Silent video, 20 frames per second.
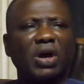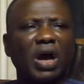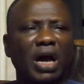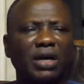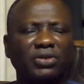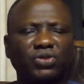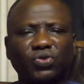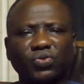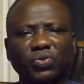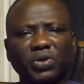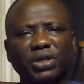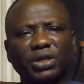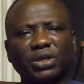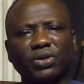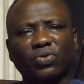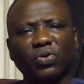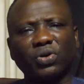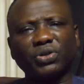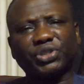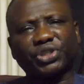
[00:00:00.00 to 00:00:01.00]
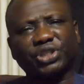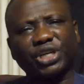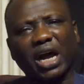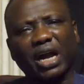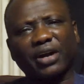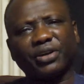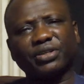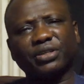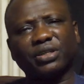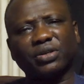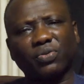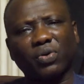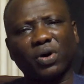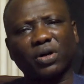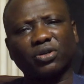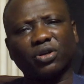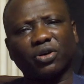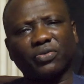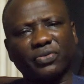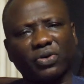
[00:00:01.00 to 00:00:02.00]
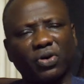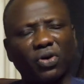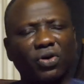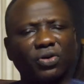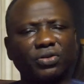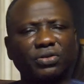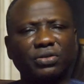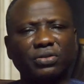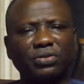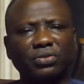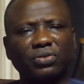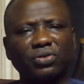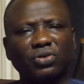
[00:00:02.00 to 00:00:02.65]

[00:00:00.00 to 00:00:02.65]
As we go sharing the word of God,